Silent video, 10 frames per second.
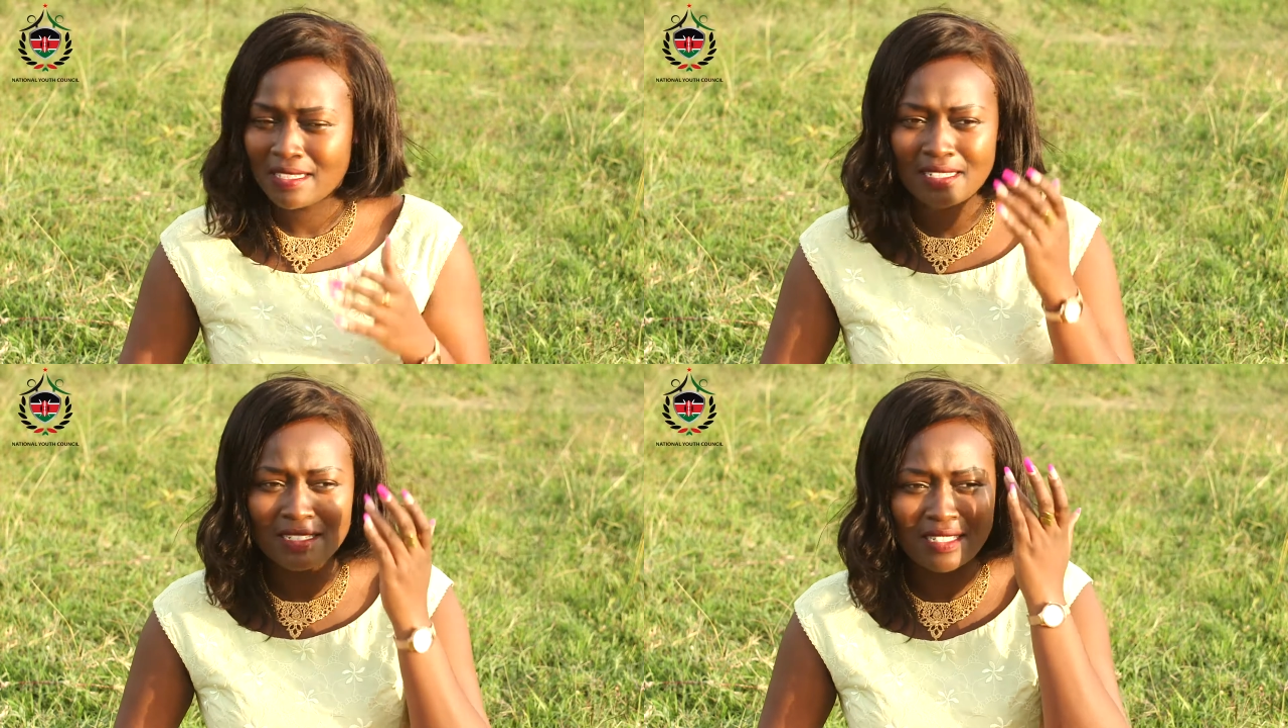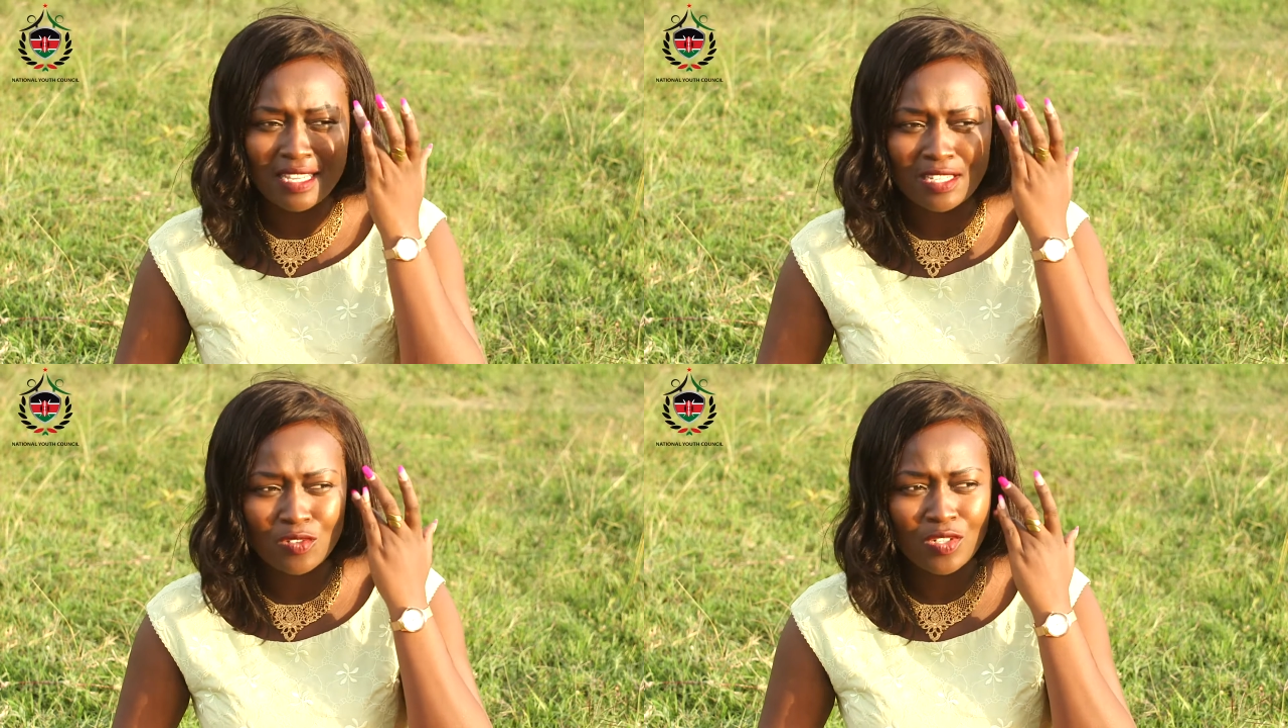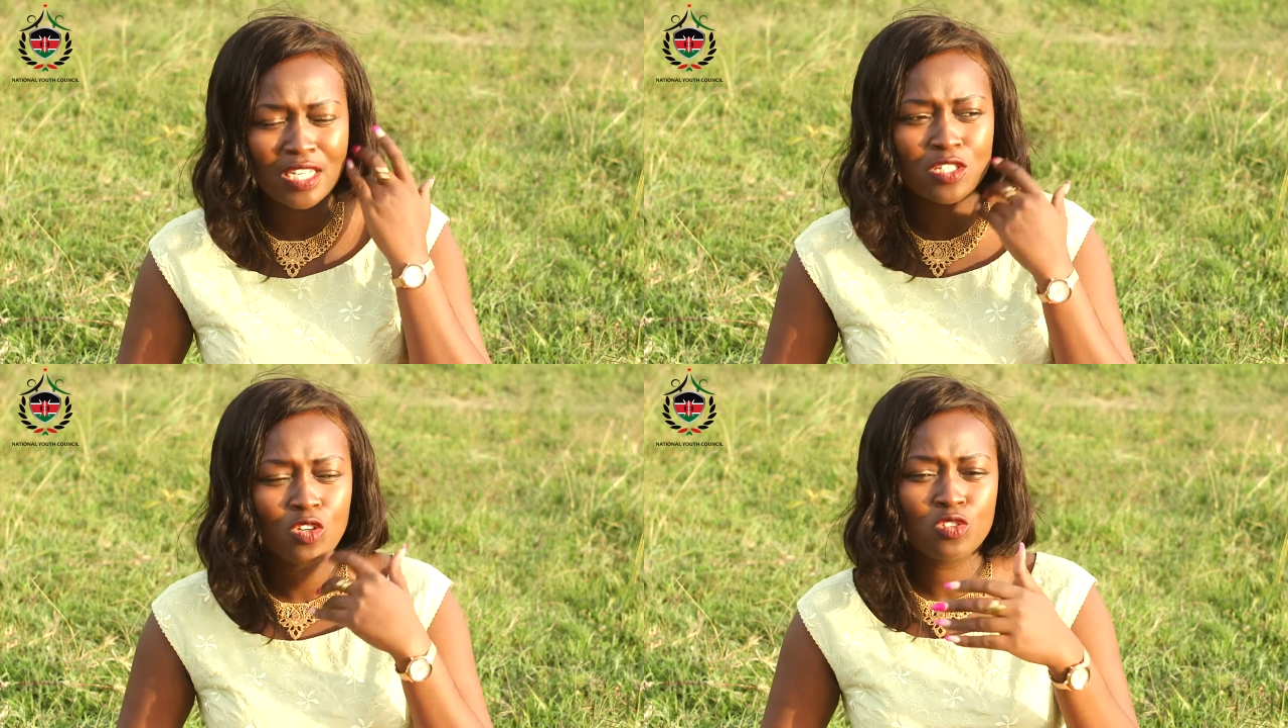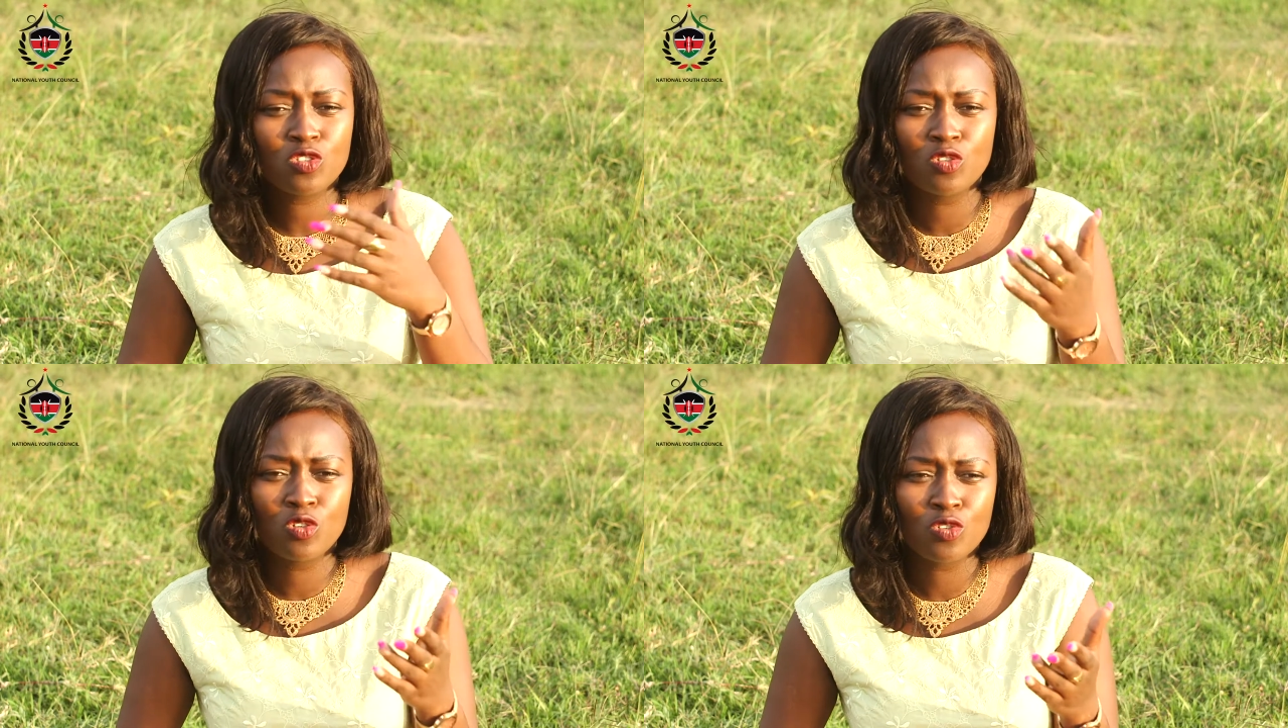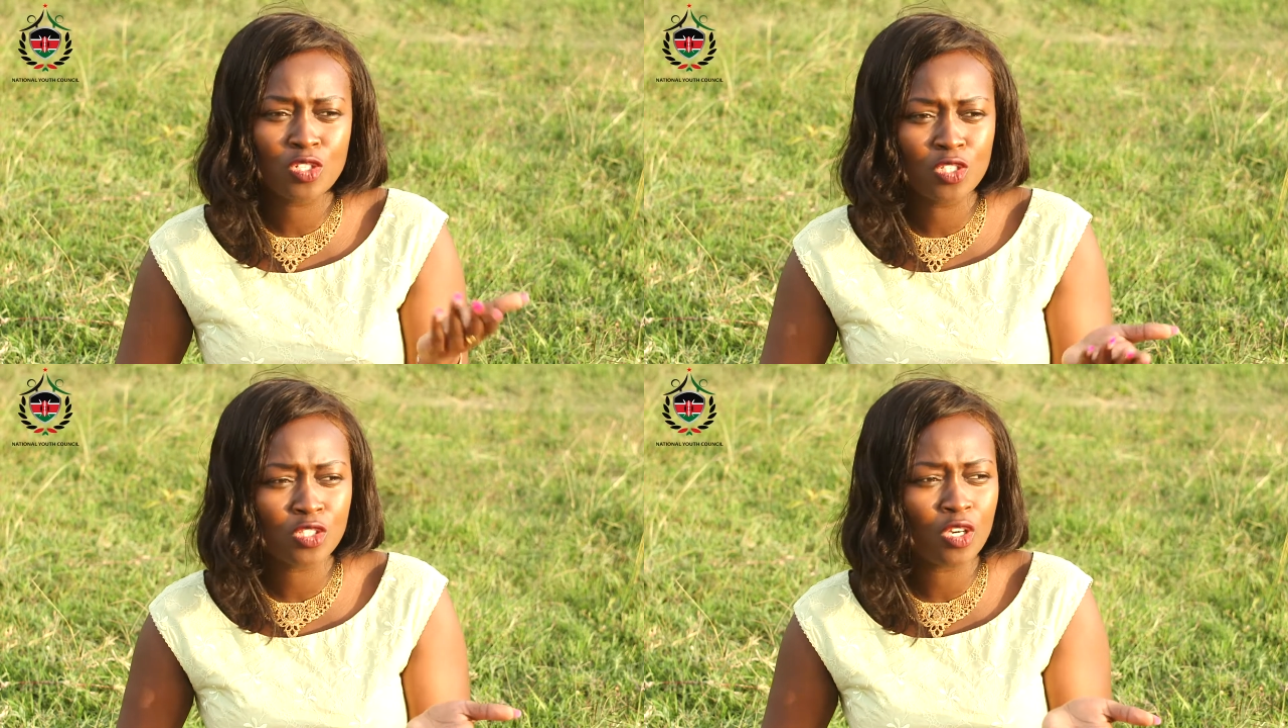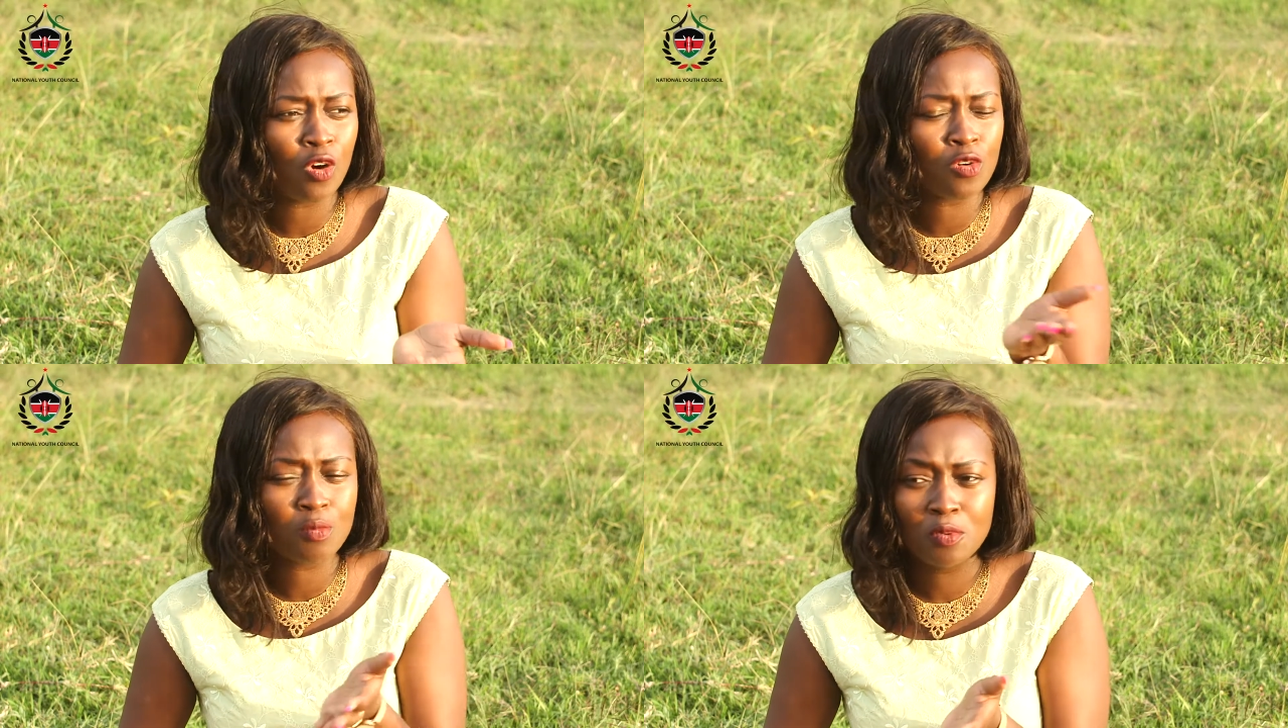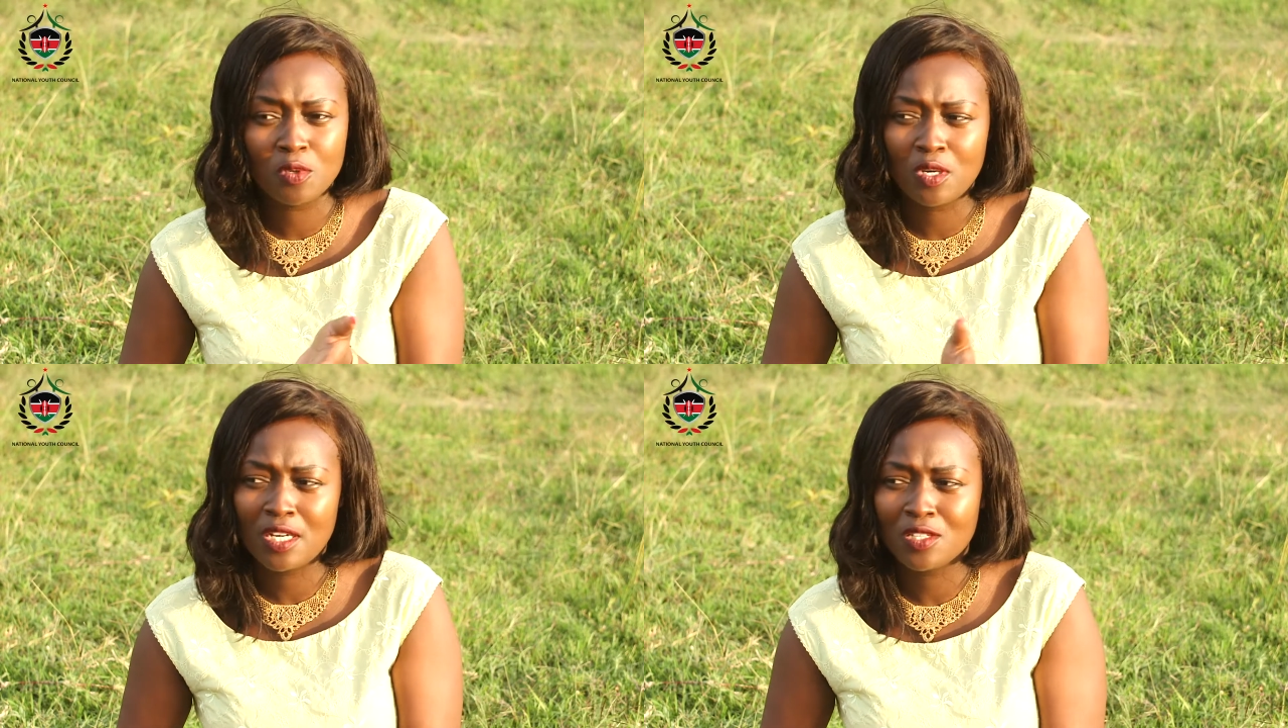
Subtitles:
and you really don't know rich or poor.